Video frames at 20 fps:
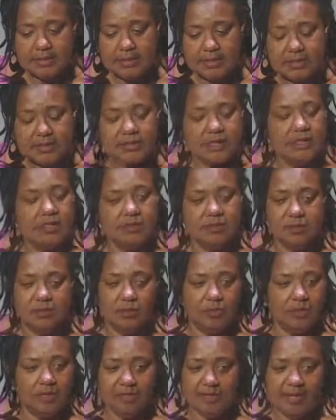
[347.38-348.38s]
these kids
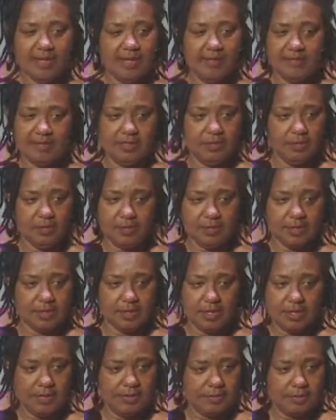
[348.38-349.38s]
don't even have anywhere
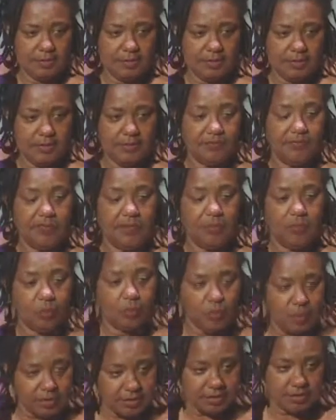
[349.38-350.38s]
to go if they
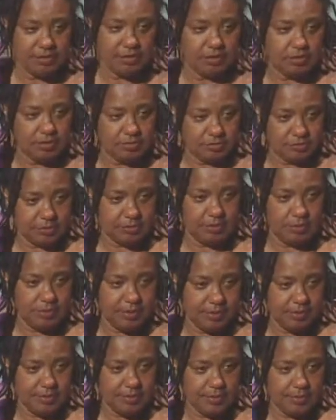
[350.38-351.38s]
wanted to go
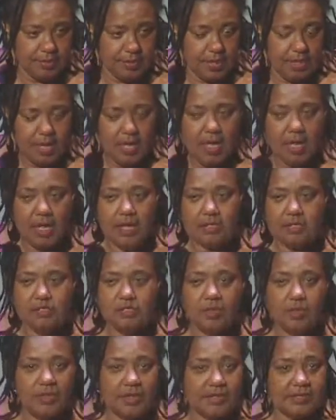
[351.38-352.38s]
somewhere. And
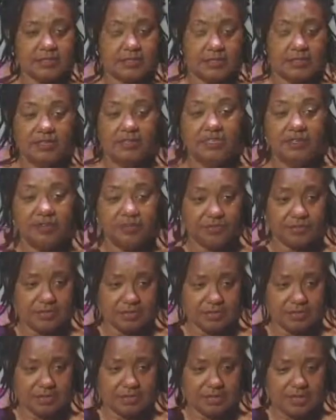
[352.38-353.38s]
so that's the
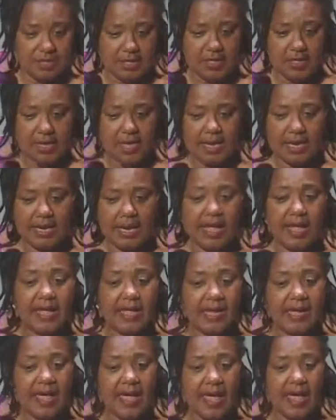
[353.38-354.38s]
difference. And I
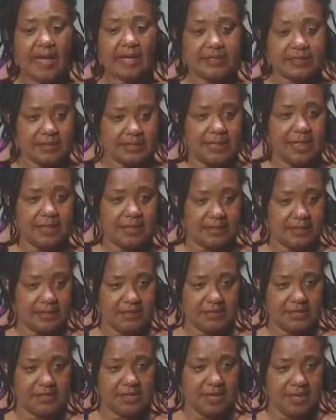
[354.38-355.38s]
had a solid
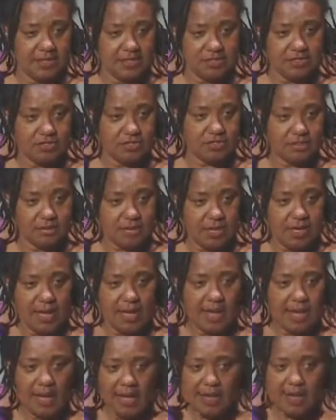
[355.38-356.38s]
education.
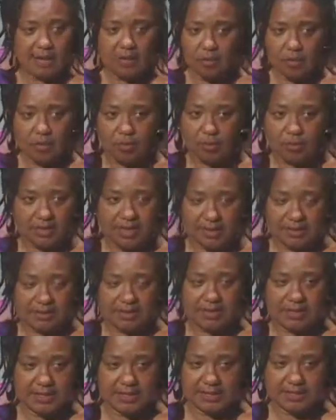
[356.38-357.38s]
I had a whole lot
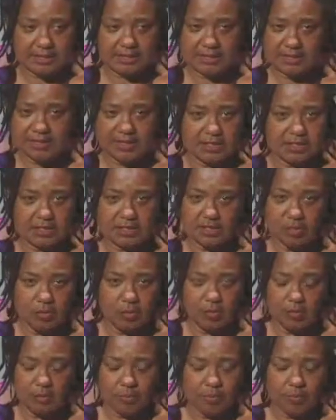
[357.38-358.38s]
of things that they
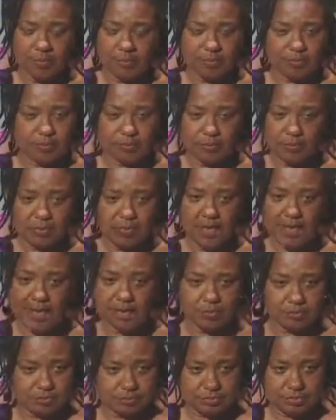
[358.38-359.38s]
show up
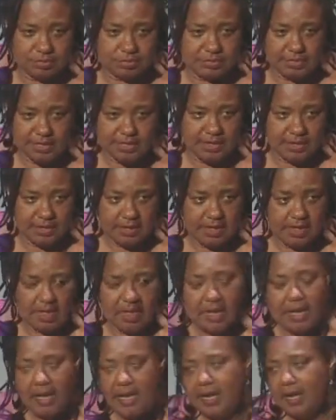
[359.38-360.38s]
without today.
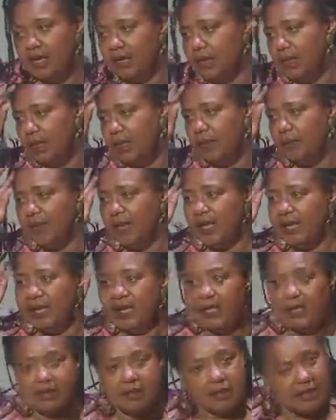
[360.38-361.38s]

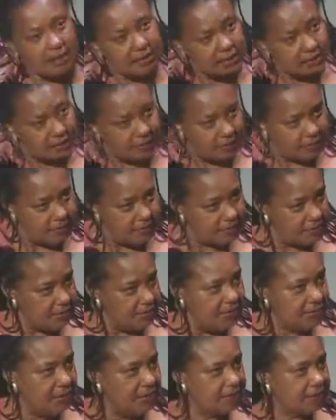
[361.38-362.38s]
And I look at them, and
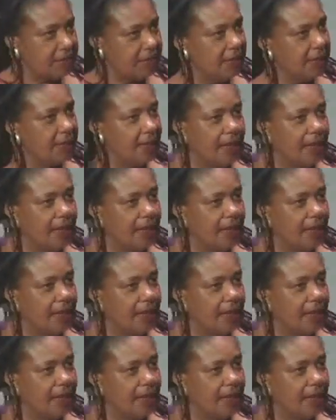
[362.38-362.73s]
sometimes